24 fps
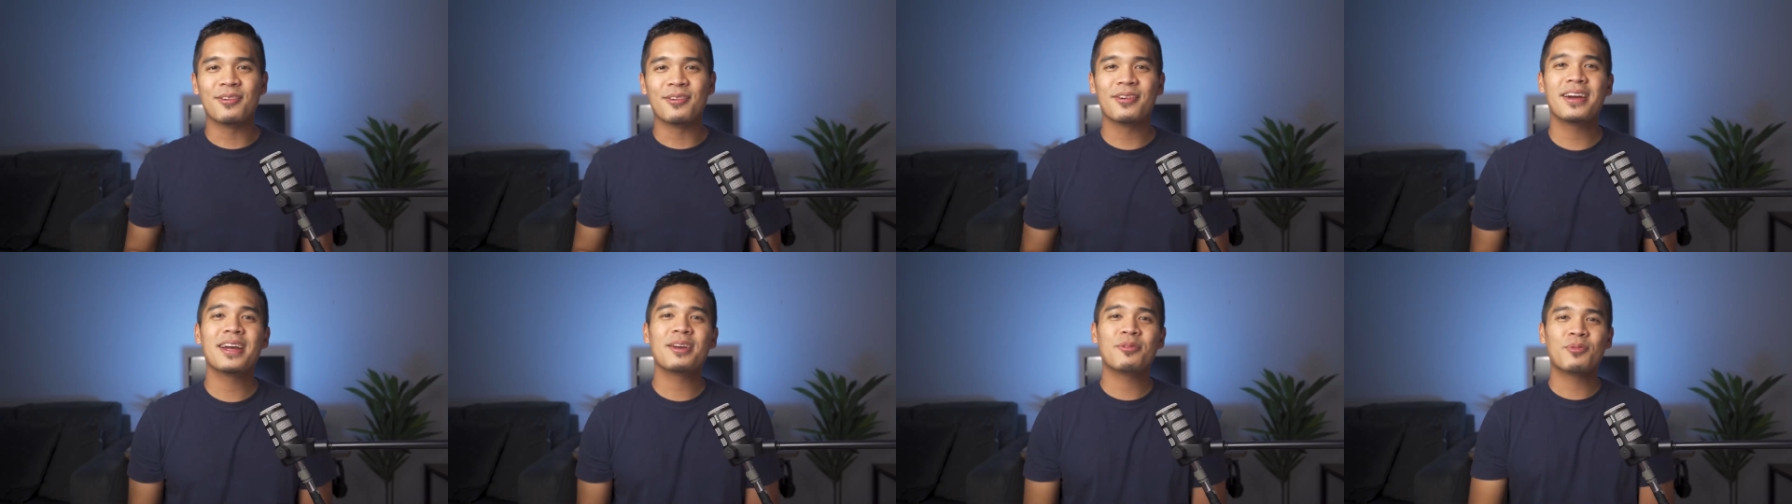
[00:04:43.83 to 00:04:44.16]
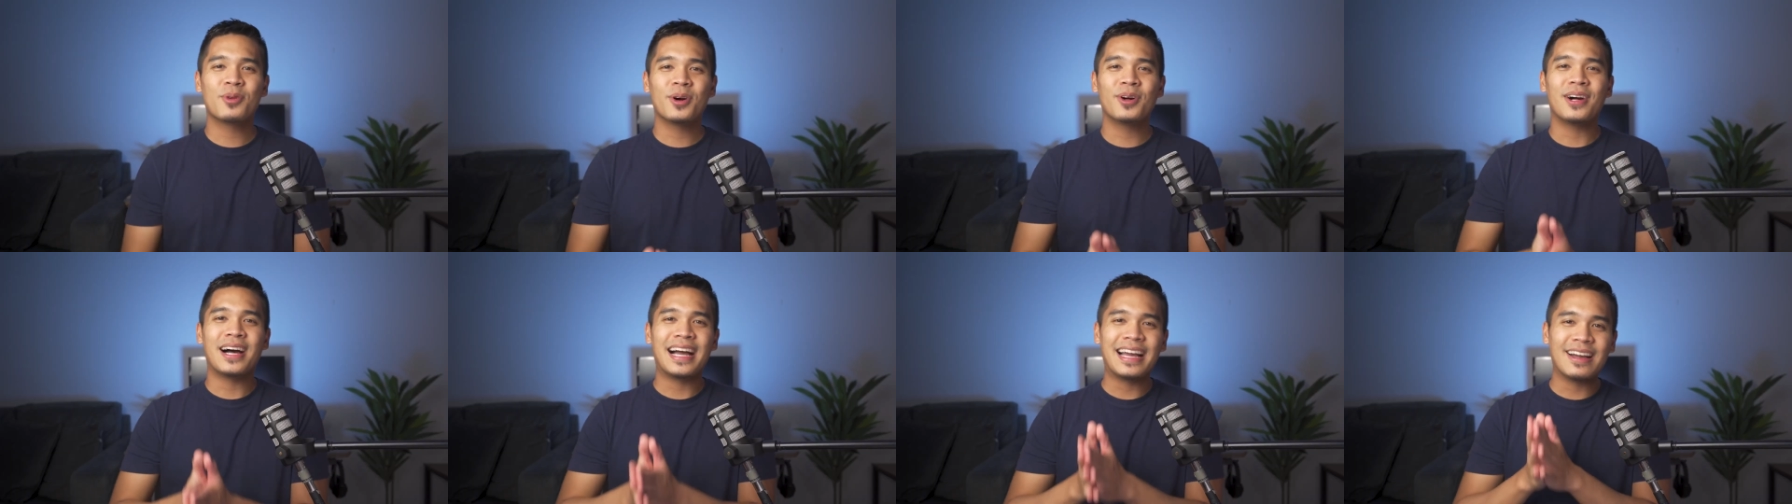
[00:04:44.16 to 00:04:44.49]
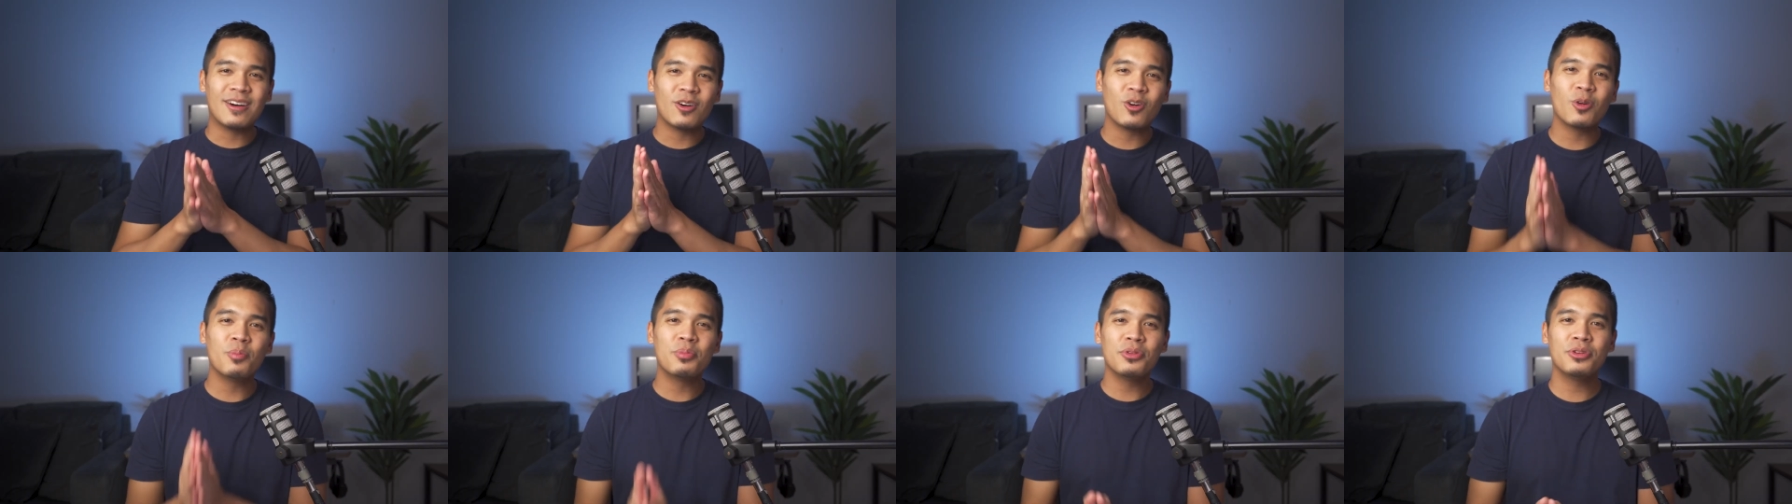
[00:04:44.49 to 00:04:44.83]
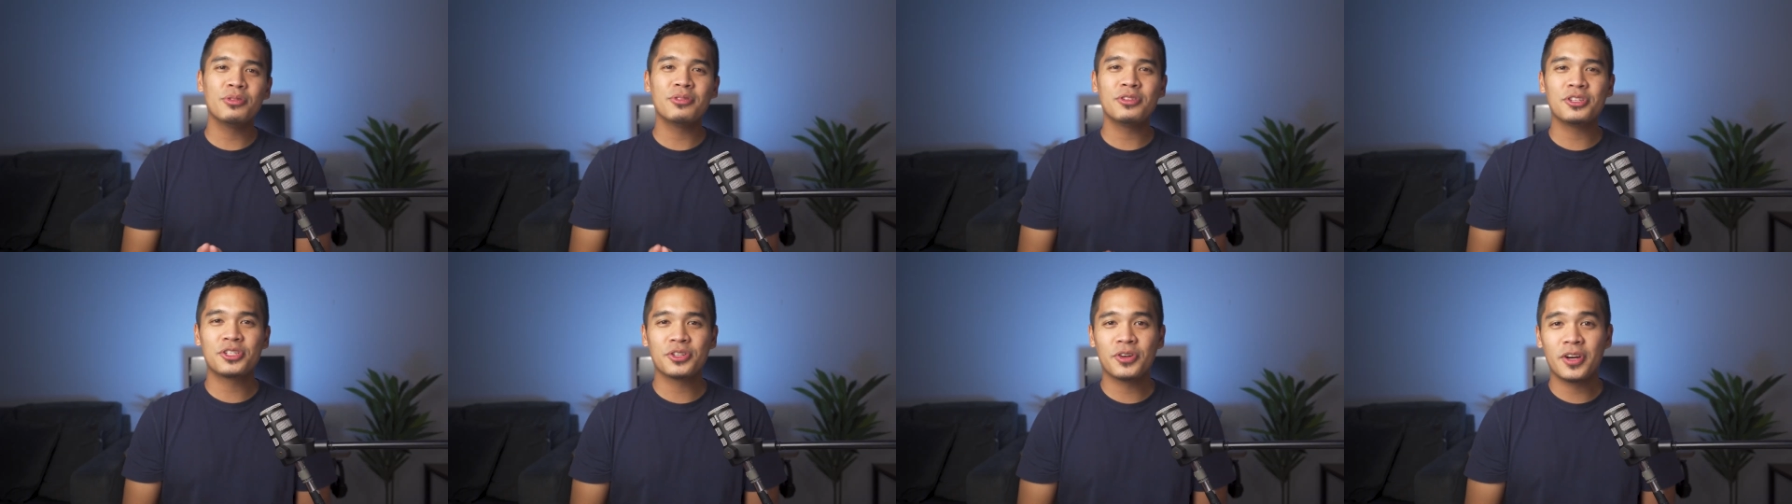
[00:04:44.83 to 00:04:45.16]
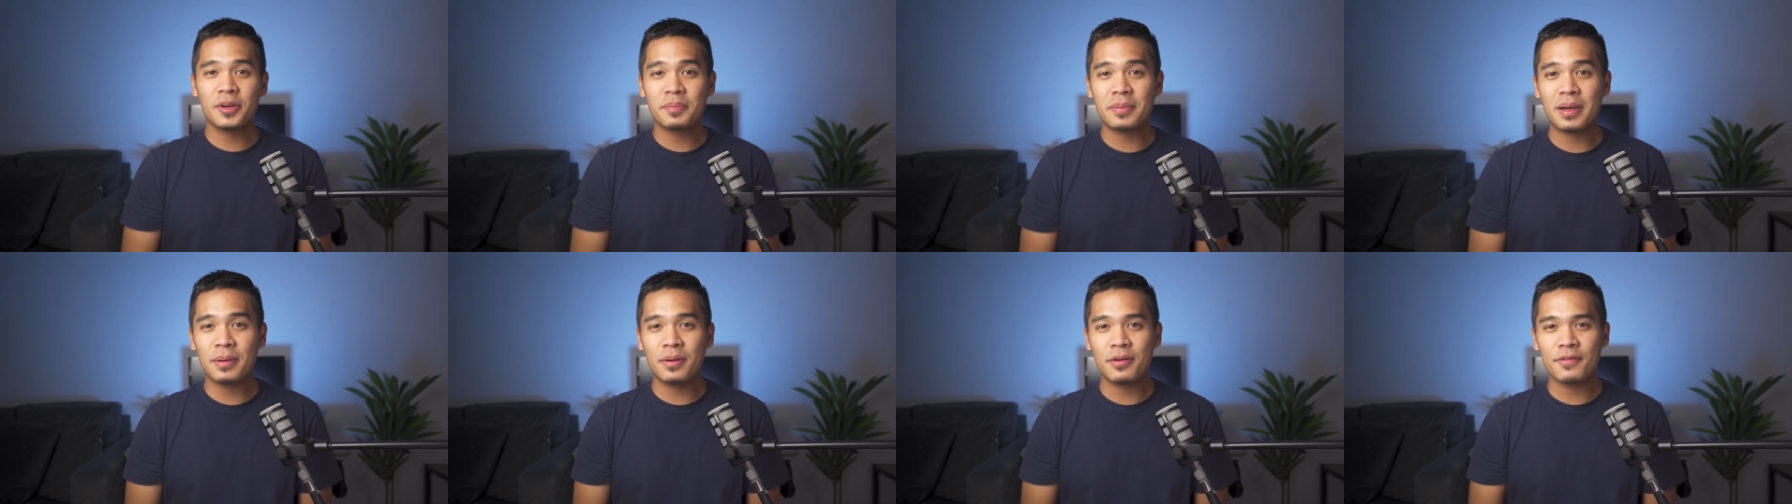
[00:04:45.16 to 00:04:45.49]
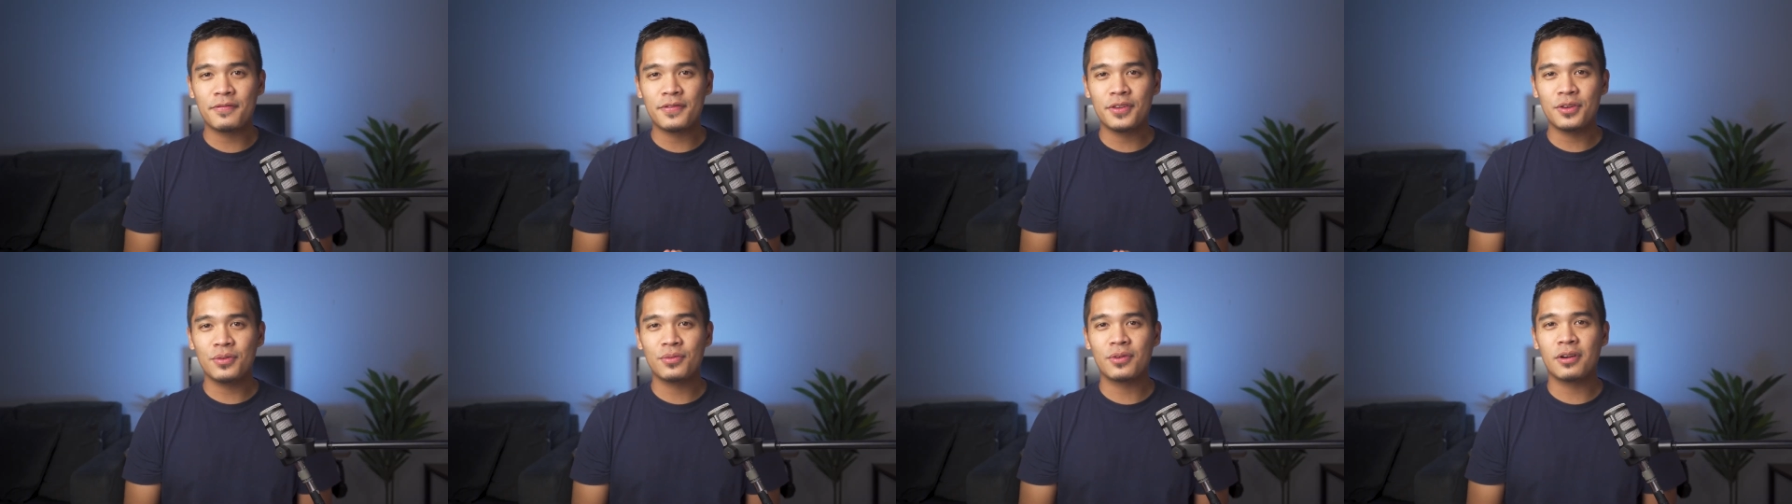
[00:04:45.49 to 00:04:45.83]
All right, well, I hope you enjoyed my
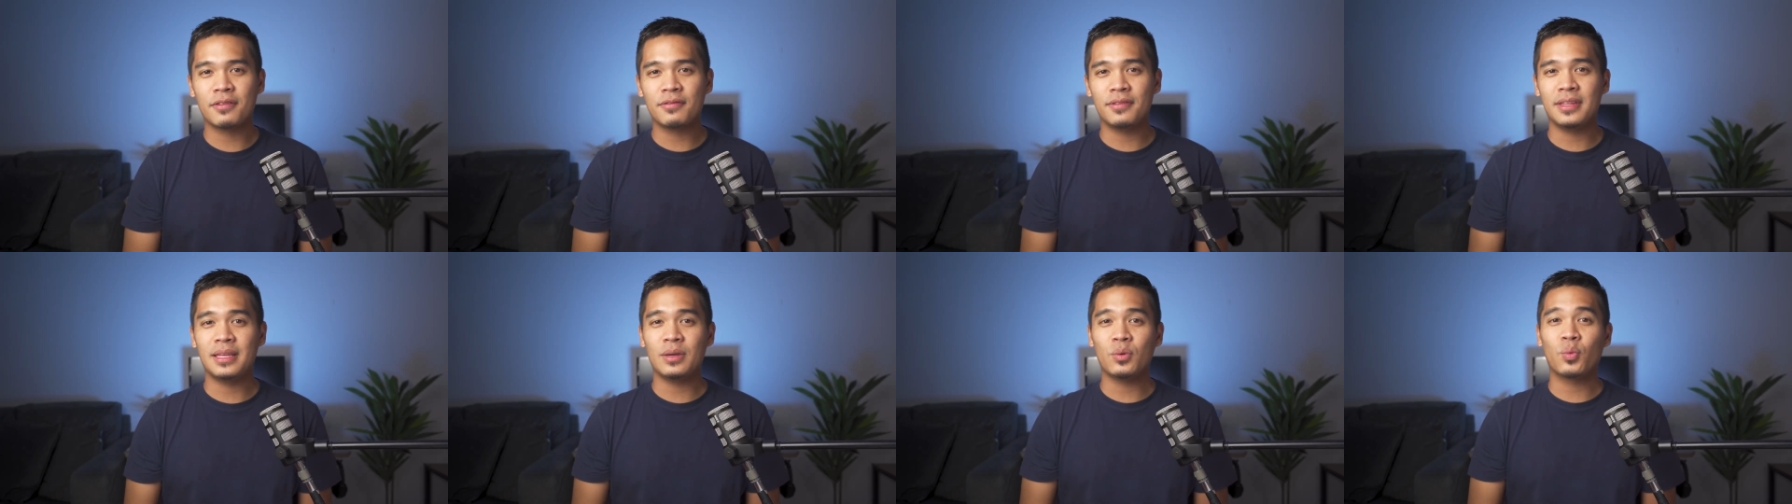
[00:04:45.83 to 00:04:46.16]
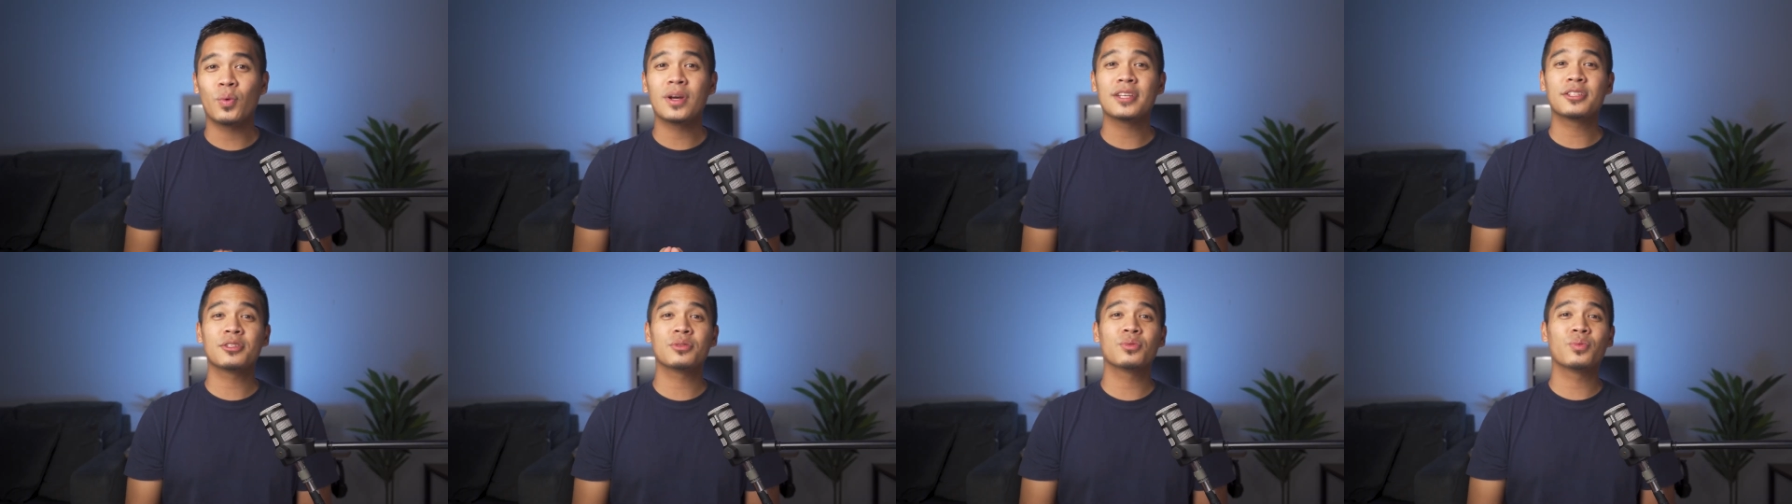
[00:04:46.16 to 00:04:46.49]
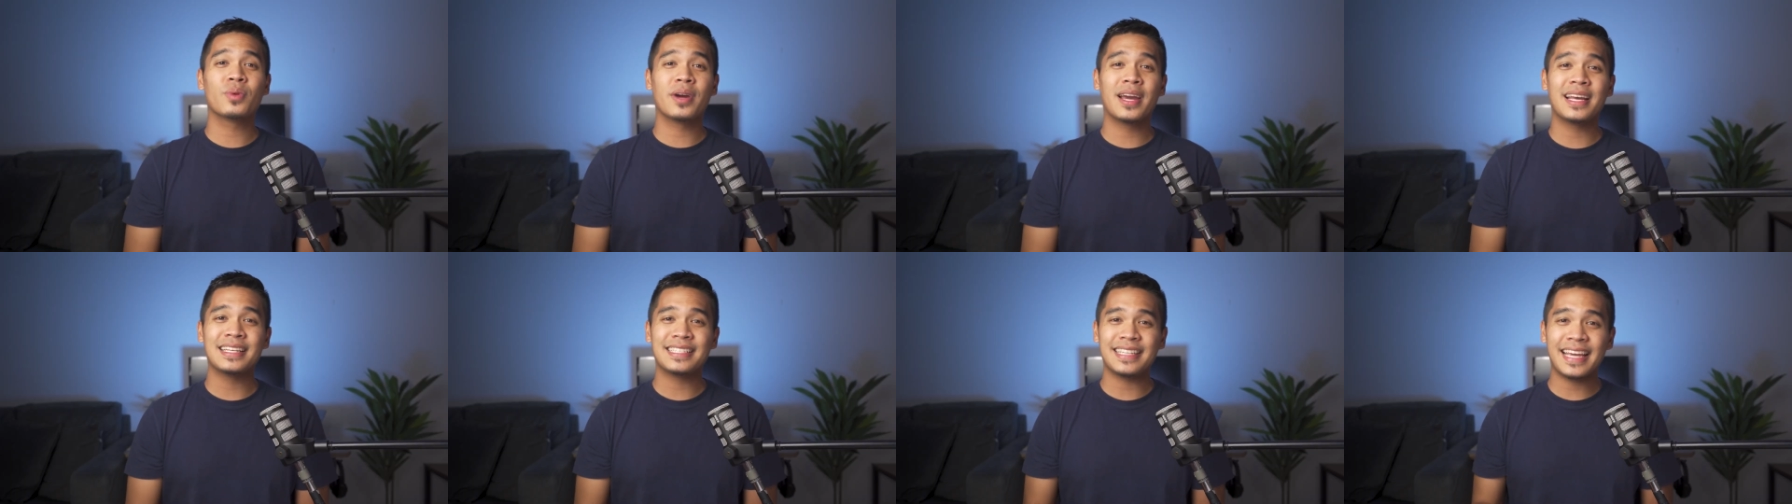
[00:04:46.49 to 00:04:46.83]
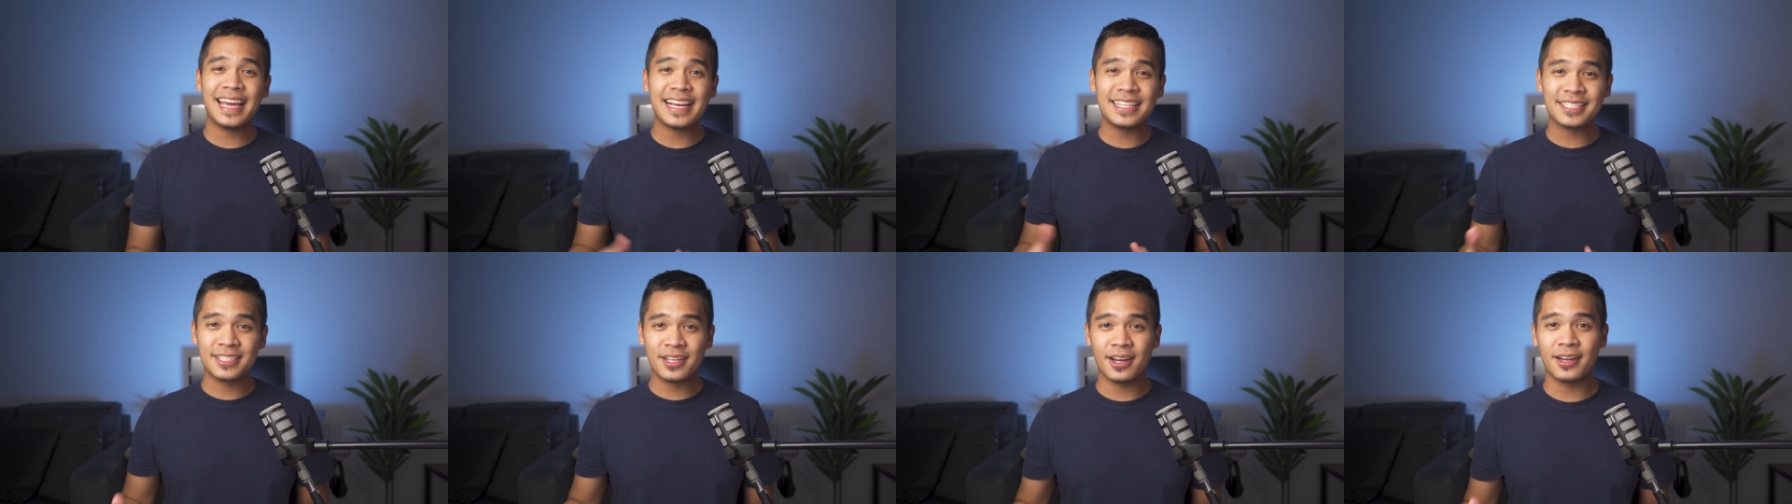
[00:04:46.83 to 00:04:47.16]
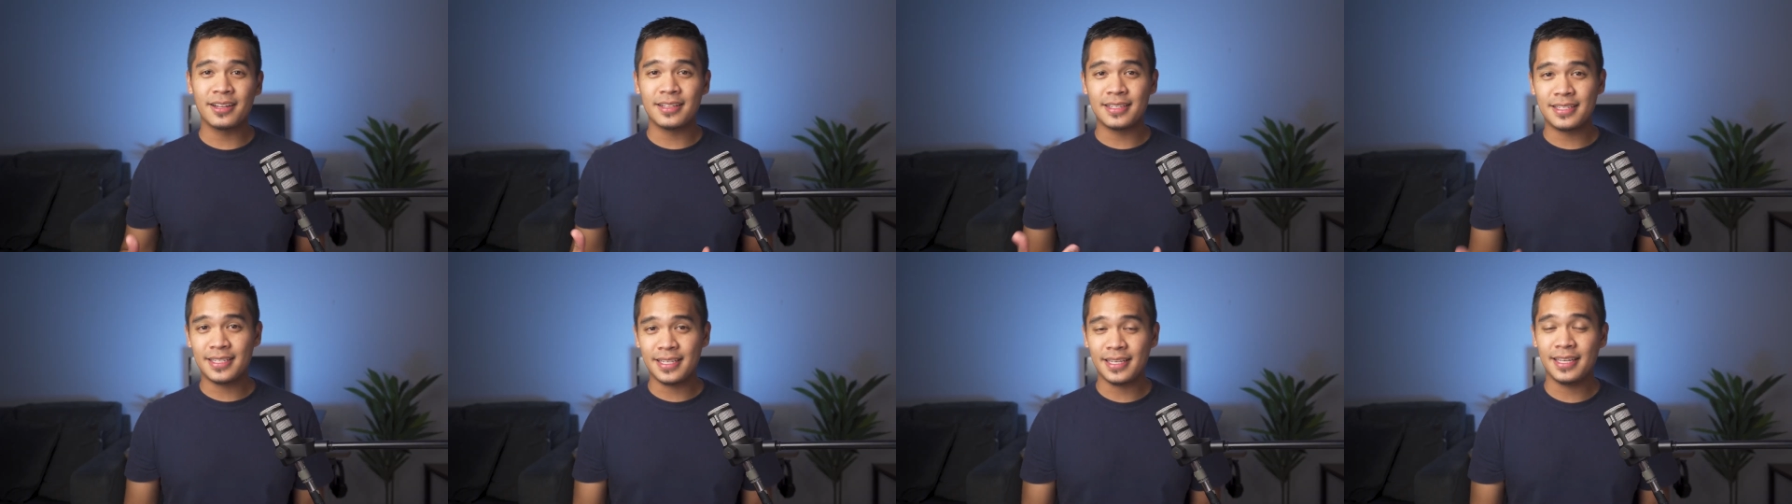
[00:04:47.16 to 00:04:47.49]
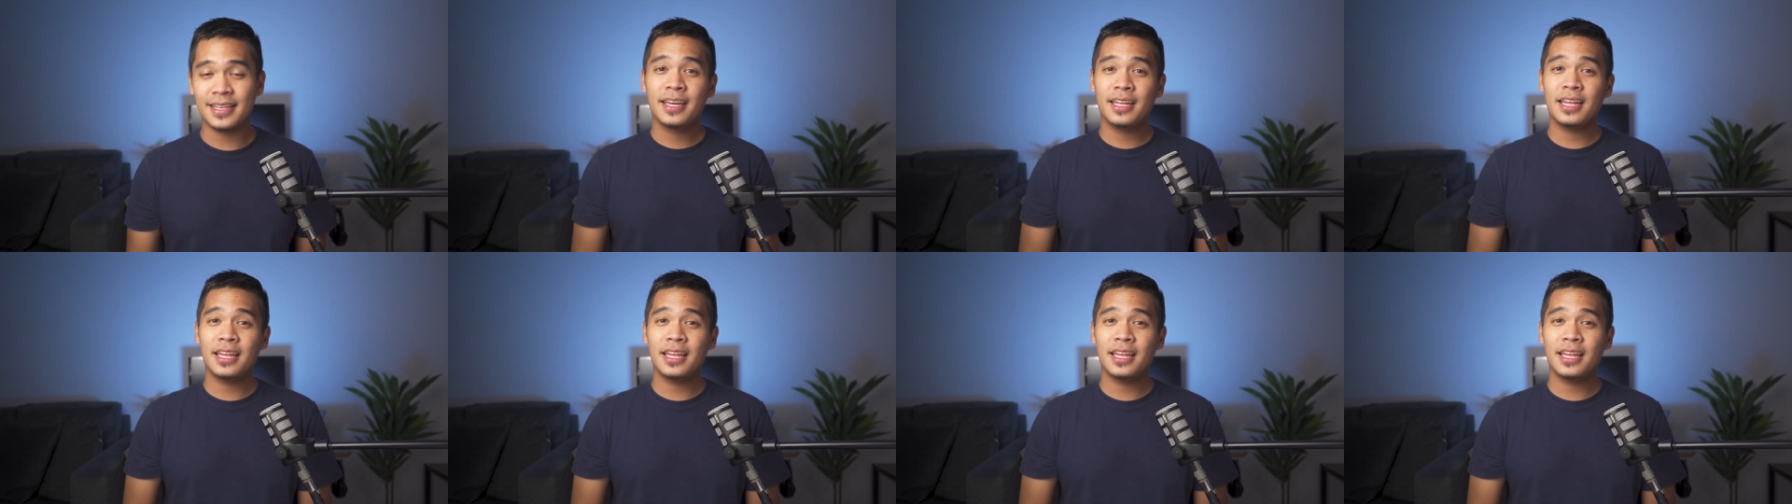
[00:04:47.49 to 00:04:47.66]
review of the Western Rise XCon T.